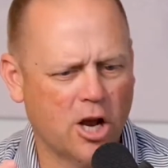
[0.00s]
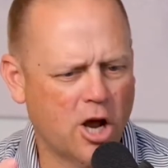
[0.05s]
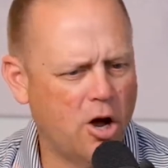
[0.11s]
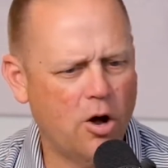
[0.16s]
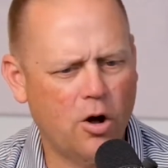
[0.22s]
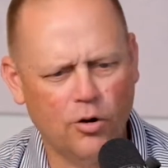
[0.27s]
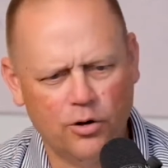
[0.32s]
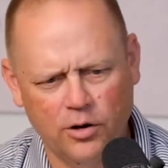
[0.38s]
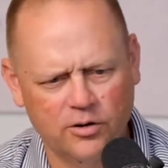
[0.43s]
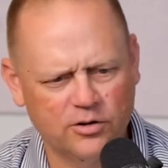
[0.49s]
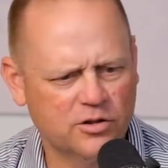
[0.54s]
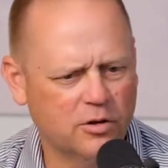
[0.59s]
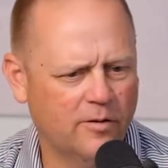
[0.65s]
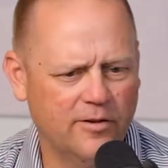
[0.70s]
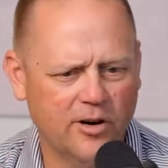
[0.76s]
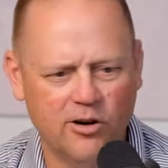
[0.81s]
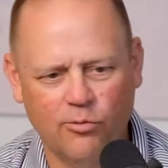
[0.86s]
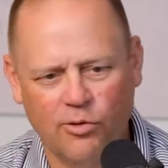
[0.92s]
oh, you're
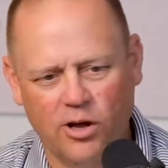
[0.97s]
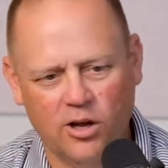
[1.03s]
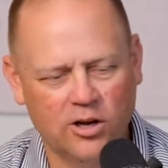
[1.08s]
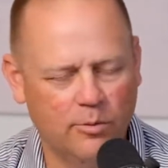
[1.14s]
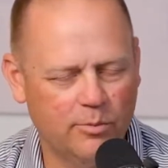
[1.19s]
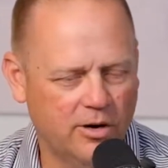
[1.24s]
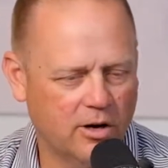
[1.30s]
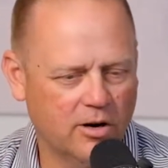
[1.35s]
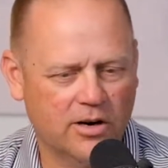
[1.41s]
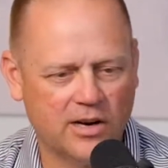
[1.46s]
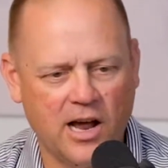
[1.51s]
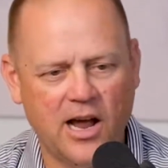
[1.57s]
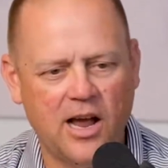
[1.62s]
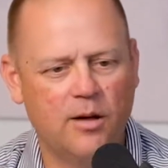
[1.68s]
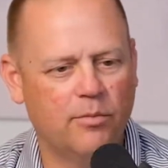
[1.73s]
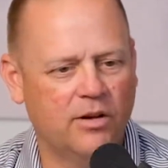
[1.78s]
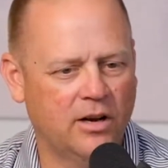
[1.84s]
so very welcome and you're kind.